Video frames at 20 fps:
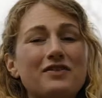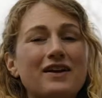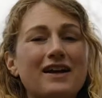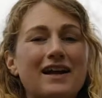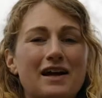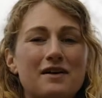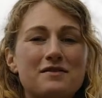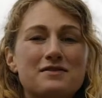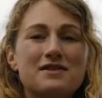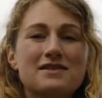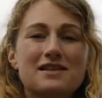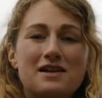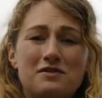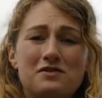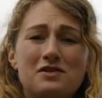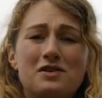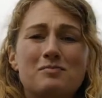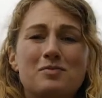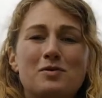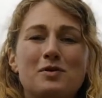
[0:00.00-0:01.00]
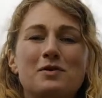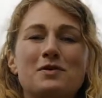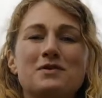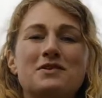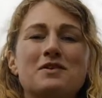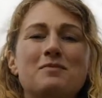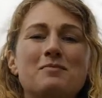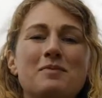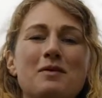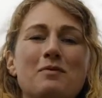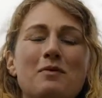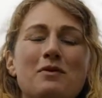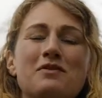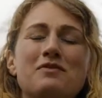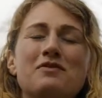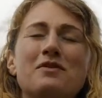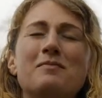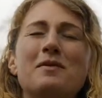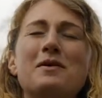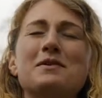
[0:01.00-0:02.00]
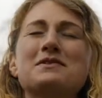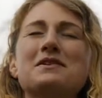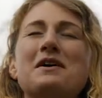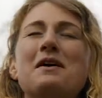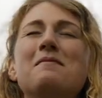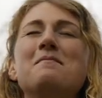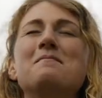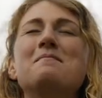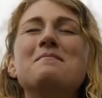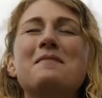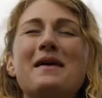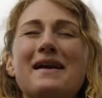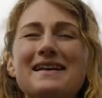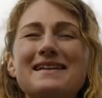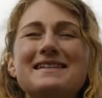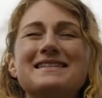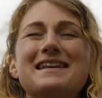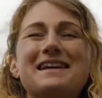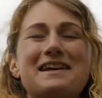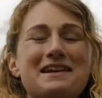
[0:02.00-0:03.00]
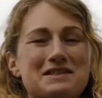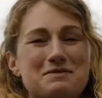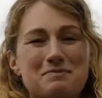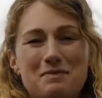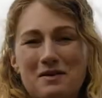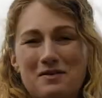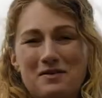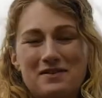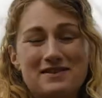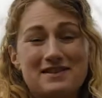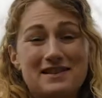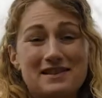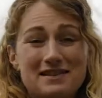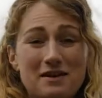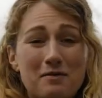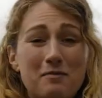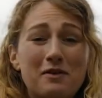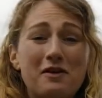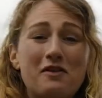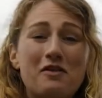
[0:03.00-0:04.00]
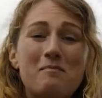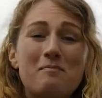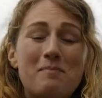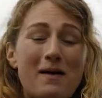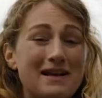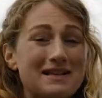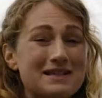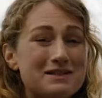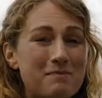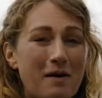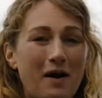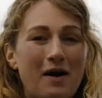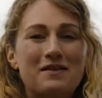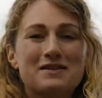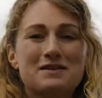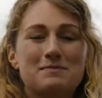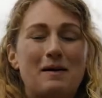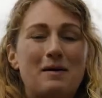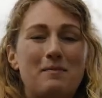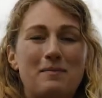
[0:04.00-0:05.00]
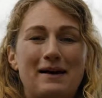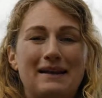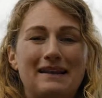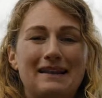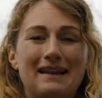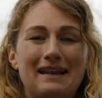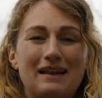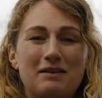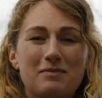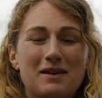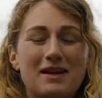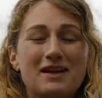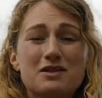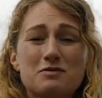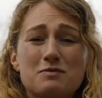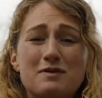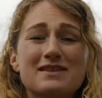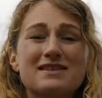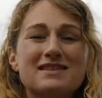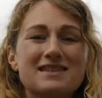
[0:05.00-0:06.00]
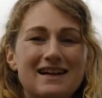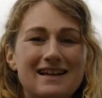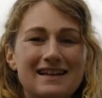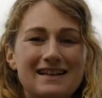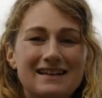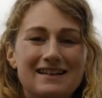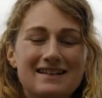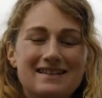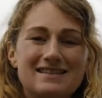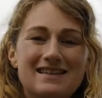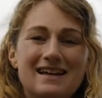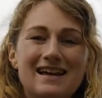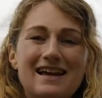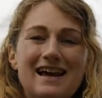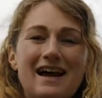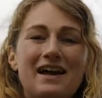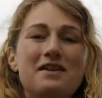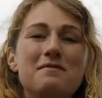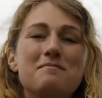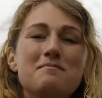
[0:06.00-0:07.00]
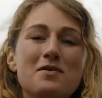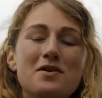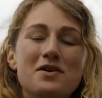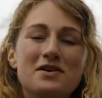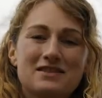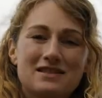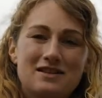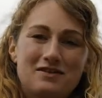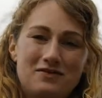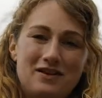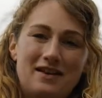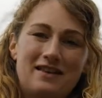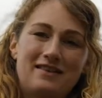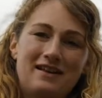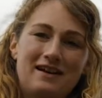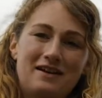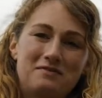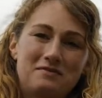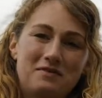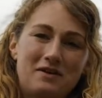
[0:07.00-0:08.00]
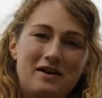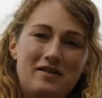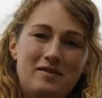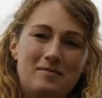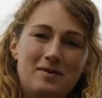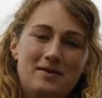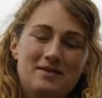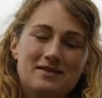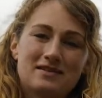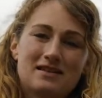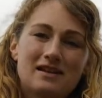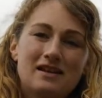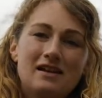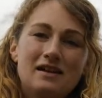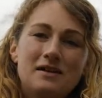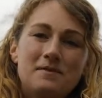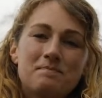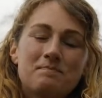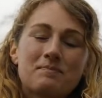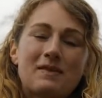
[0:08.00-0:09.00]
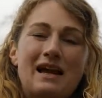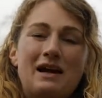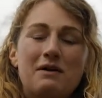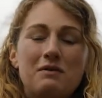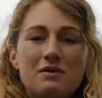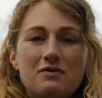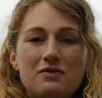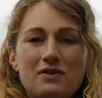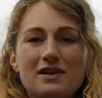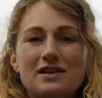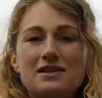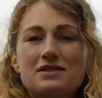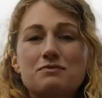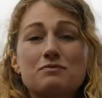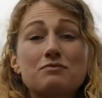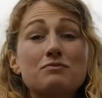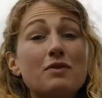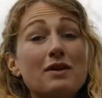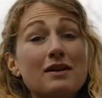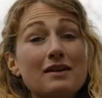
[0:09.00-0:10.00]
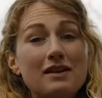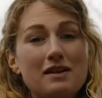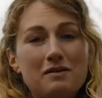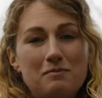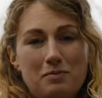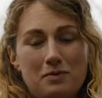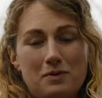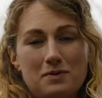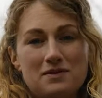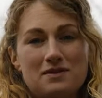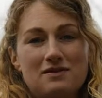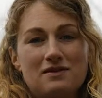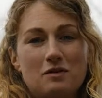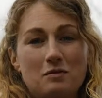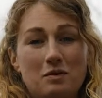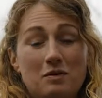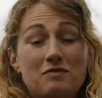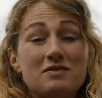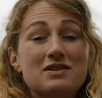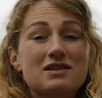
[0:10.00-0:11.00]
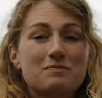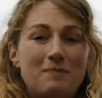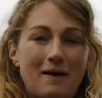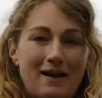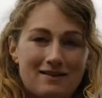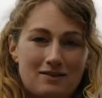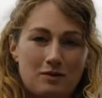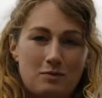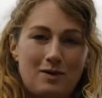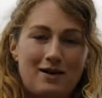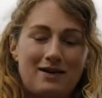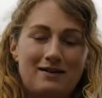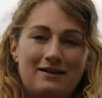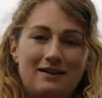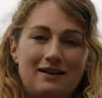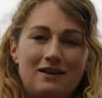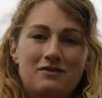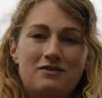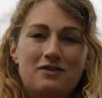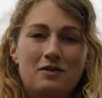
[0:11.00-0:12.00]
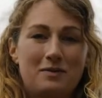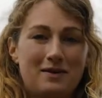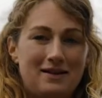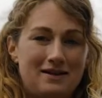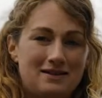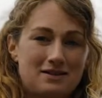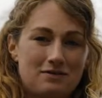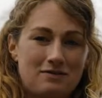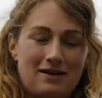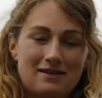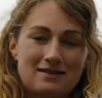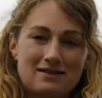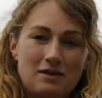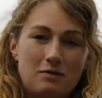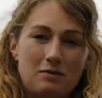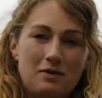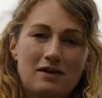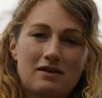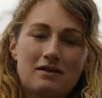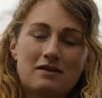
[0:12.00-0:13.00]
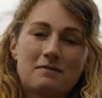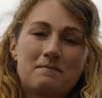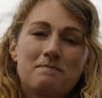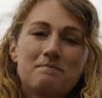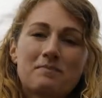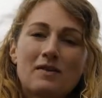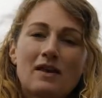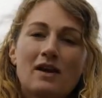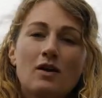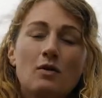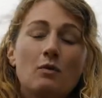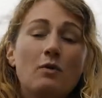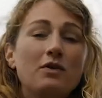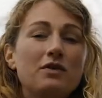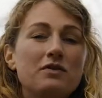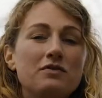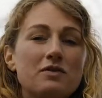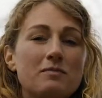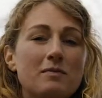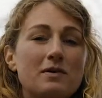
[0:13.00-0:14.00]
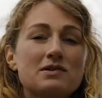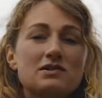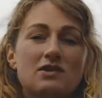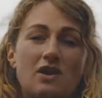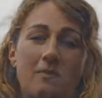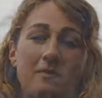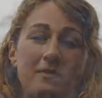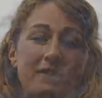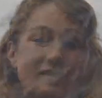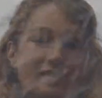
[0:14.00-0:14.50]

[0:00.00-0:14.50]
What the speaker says: encounters out on your board can be one of the most amazing experiences and one of the best parts about paddling because we're silent and immersive in that environment. However, it's really important that we respect the wildlife that we're interacting with. One of the most common